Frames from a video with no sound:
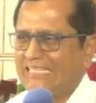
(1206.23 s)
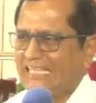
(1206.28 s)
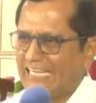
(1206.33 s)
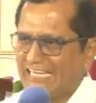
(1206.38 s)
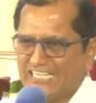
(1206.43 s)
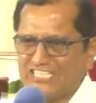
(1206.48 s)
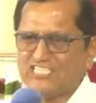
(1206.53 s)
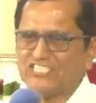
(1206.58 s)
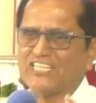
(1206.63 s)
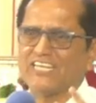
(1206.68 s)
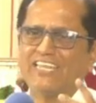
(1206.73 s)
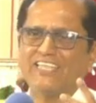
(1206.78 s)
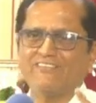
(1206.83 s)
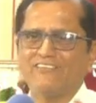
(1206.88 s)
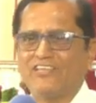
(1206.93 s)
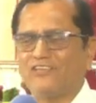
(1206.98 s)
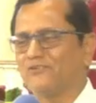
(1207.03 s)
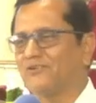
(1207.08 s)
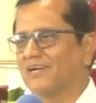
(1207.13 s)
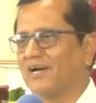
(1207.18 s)
initially
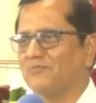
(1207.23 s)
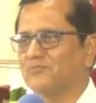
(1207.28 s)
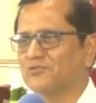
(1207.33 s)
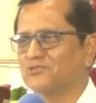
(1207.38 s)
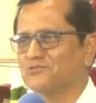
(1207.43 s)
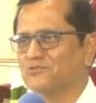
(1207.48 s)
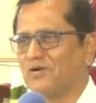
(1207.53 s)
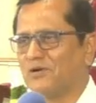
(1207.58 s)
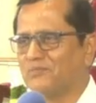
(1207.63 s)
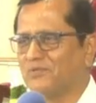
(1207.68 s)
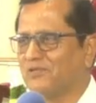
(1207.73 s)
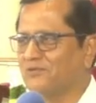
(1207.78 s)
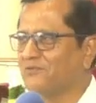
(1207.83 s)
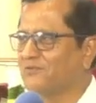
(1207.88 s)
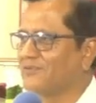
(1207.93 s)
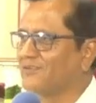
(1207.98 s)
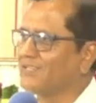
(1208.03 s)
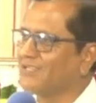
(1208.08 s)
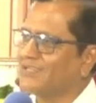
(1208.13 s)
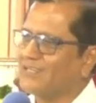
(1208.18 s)
when you come to Swami,
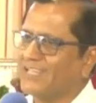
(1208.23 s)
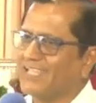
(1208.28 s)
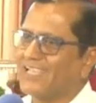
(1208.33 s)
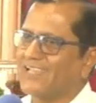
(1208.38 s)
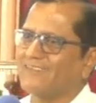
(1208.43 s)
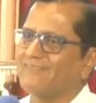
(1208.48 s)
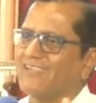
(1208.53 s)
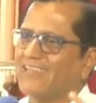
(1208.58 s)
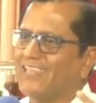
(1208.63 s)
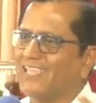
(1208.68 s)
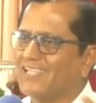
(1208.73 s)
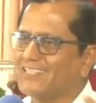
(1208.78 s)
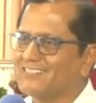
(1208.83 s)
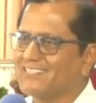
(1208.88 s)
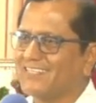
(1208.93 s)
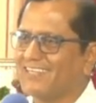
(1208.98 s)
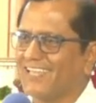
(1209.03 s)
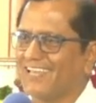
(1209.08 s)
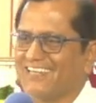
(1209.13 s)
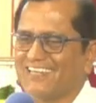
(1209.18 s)
you really get very
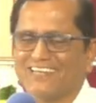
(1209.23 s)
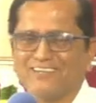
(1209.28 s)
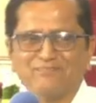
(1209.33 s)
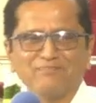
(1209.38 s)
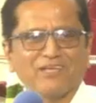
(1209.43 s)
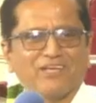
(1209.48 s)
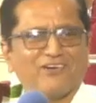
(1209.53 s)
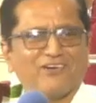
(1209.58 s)
agitated